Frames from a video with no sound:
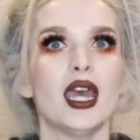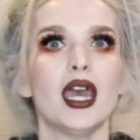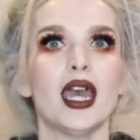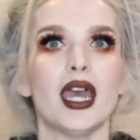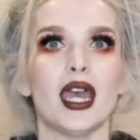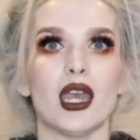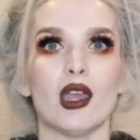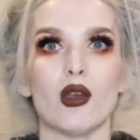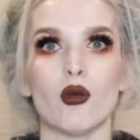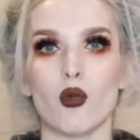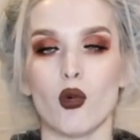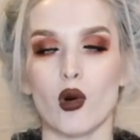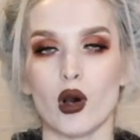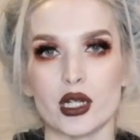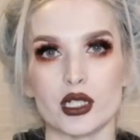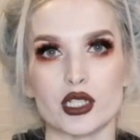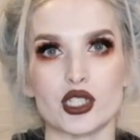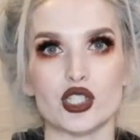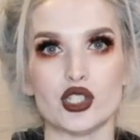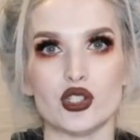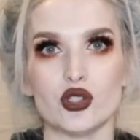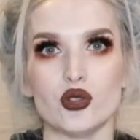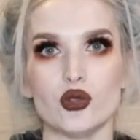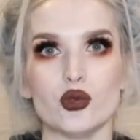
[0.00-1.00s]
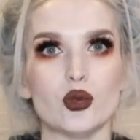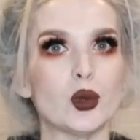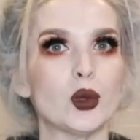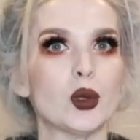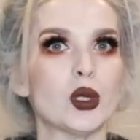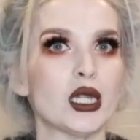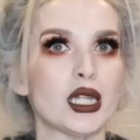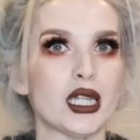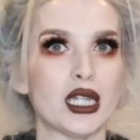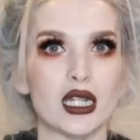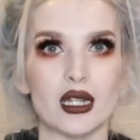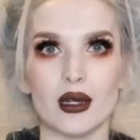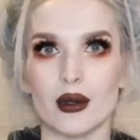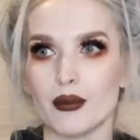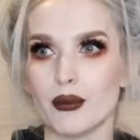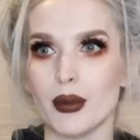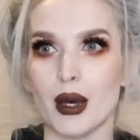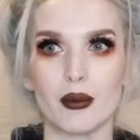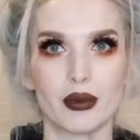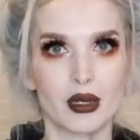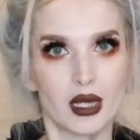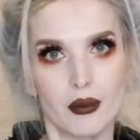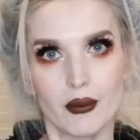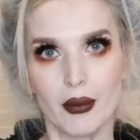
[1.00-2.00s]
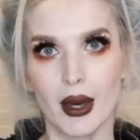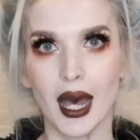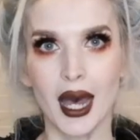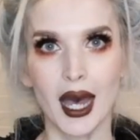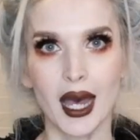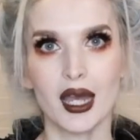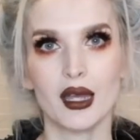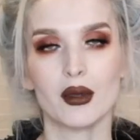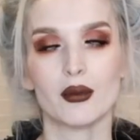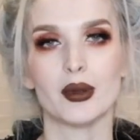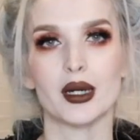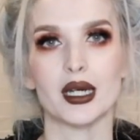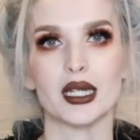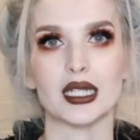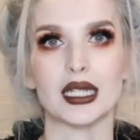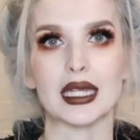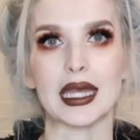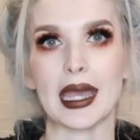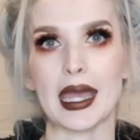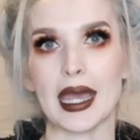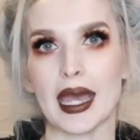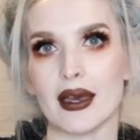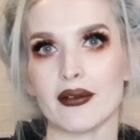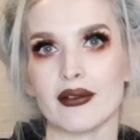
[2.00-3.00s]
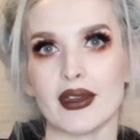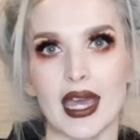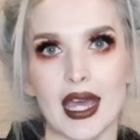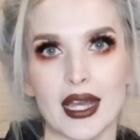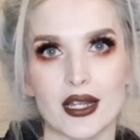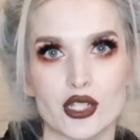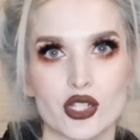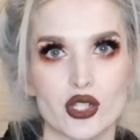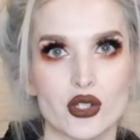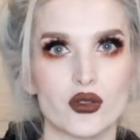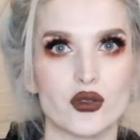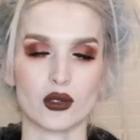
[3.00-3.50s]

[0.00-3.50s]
and want to eat a pumpkin pie, but you can't have cashews.